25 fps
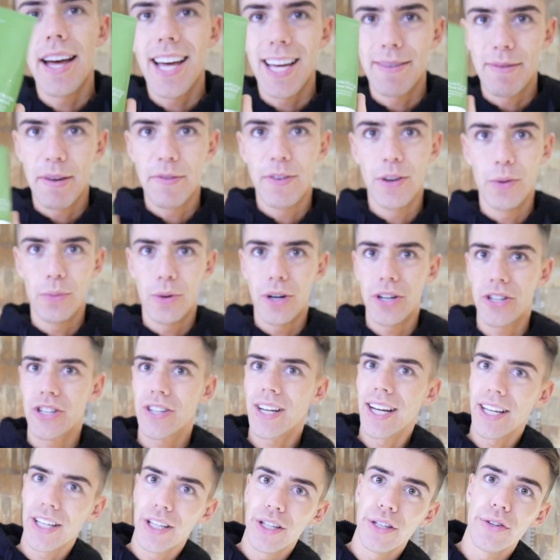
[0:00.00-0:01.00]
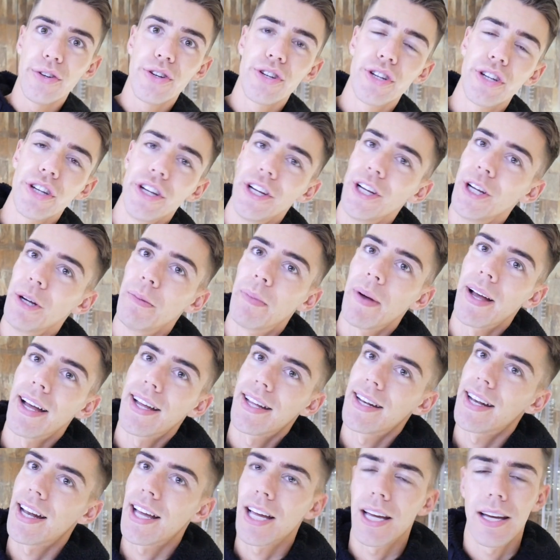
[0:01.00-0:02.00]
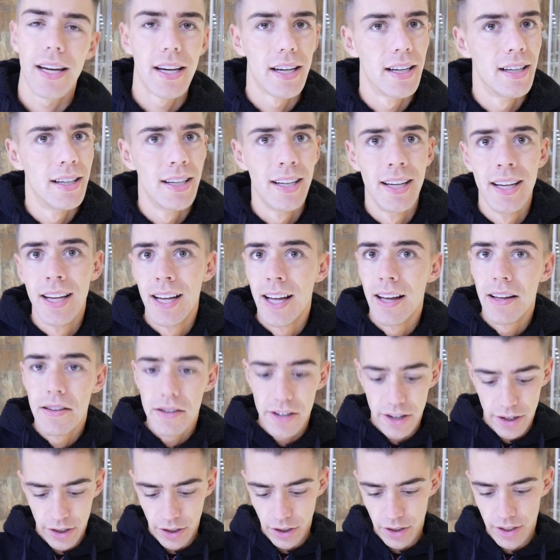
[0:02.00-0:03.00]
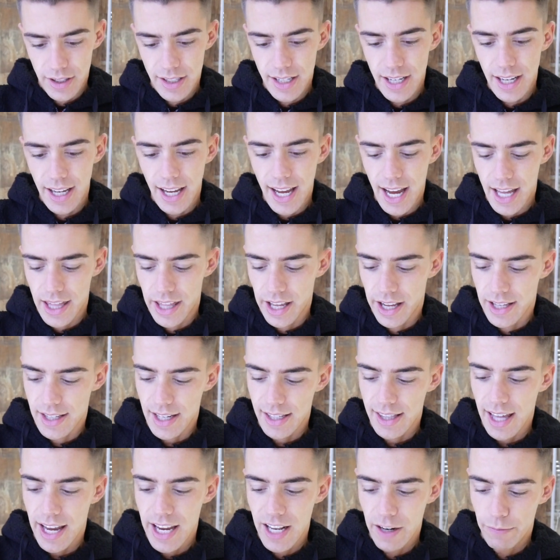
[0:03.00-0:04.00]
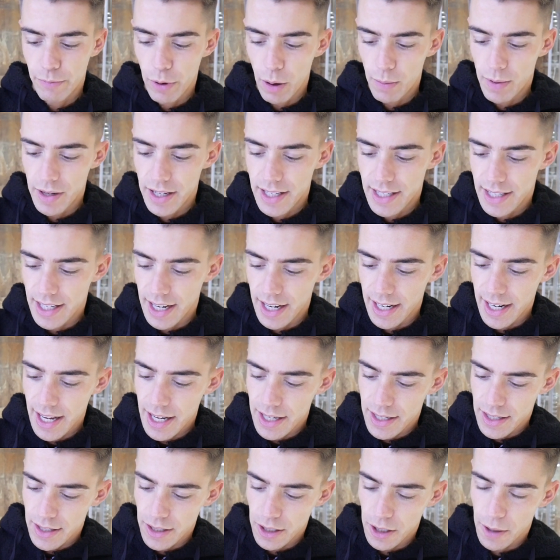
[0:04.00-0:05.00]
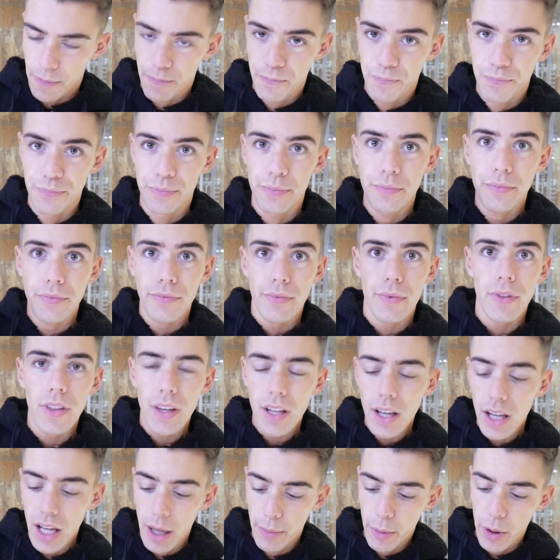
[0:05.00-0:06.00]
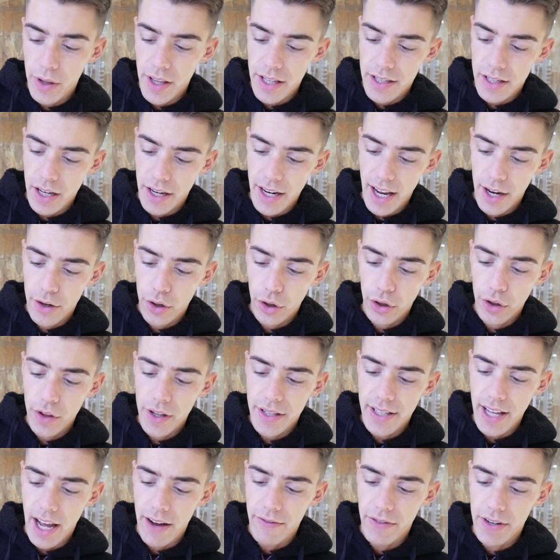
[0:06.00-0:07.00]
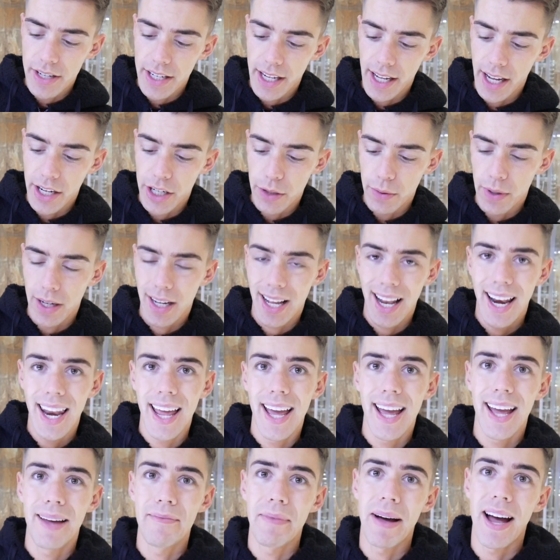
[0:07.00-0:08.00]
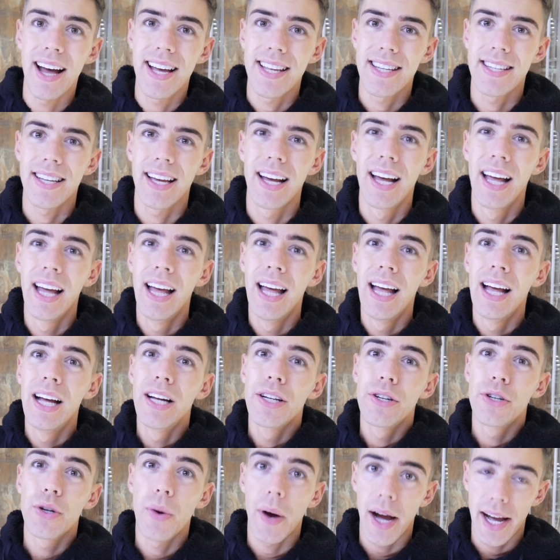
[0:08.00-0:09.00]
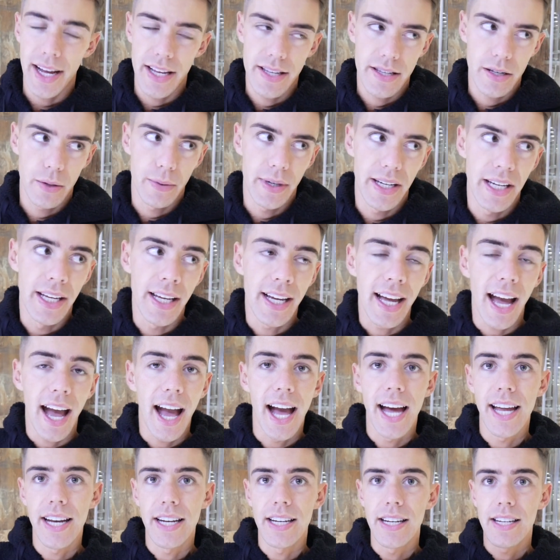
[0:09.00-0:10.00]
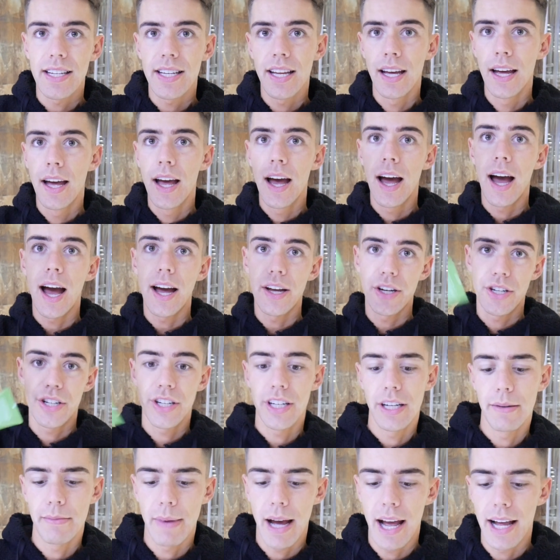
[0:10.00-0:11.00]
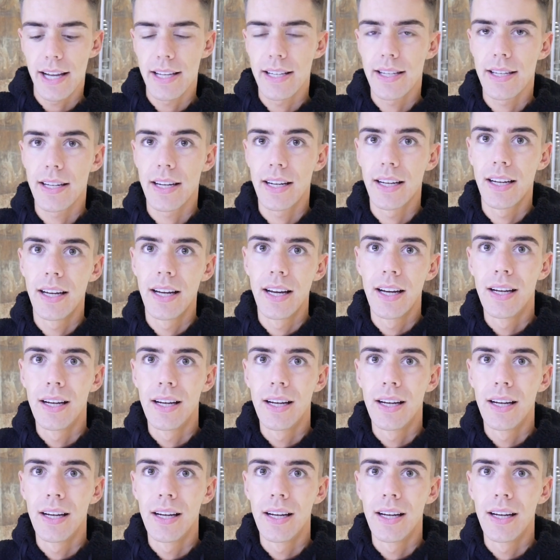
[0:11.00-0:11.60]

And if you watch like YouTube and like, you know, skincare, things like that, you'll have probably seen it. So I'll put this on. I don't do this every day. I do a clay mask twice a week and a sheet mask.